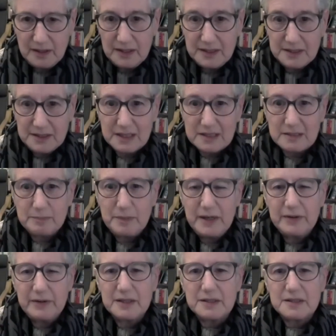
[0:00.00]
is
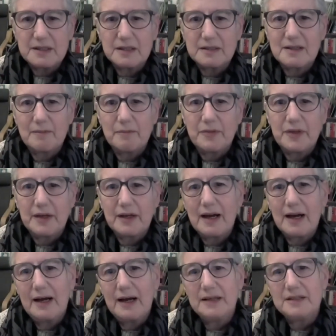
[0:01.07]
experiencing something
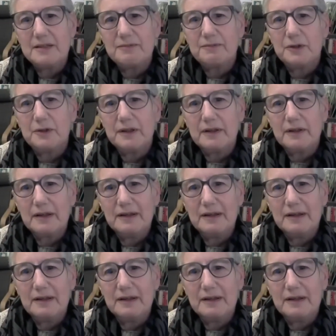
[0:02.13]
at a different